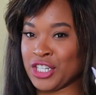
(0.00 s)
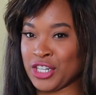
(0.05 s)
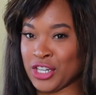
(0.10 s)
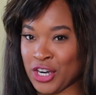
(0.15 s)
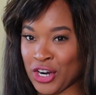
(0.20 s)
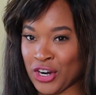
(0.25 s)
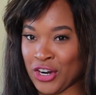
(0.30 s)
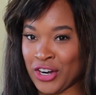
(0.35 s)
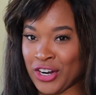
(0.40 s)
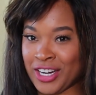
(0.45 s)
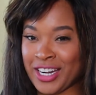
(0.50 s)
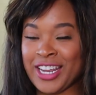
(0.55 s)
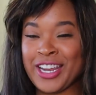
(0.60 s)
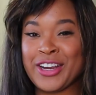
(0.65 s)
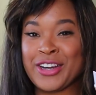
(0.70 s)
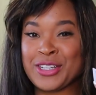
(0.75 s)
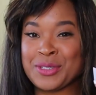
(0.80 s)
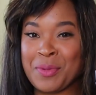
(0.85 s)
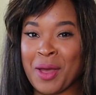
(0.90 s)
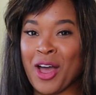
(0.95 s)
card.
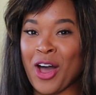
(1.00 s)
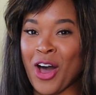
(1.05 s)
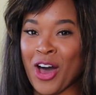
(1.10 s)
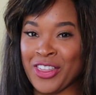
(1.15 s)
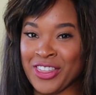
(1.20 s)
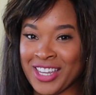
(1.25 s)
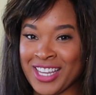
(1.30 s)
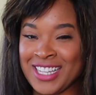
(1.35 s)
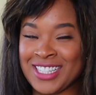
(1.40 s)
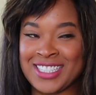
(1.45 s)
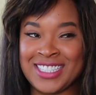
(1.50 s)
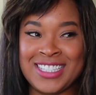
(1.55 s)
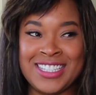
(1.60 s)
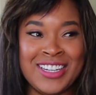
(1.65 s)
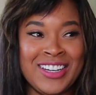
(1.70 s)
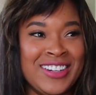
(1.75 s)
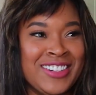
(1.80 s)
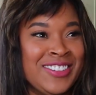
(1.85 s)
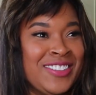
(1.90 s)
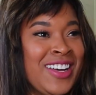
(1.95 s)
Here's my
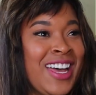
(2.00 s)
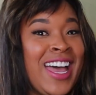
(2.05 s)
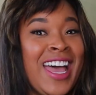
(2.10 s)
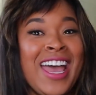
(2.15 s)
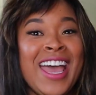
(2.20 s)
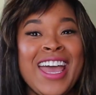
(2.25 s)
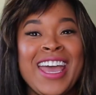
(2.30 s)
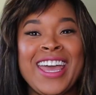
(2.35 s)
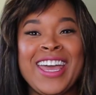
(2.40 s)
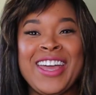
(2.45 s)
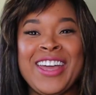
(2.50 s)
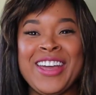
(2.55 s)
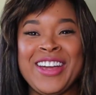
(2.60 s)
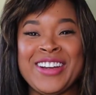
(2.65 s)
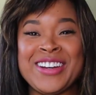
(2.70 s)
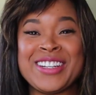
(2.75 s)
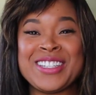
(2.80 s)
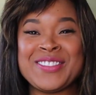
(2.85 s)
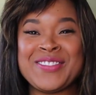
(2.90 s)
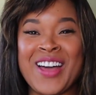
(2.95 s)

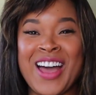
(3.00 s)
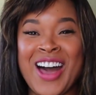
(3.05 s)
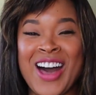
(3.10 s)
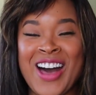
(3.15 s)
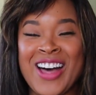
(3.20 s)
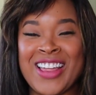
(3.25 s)
Here's my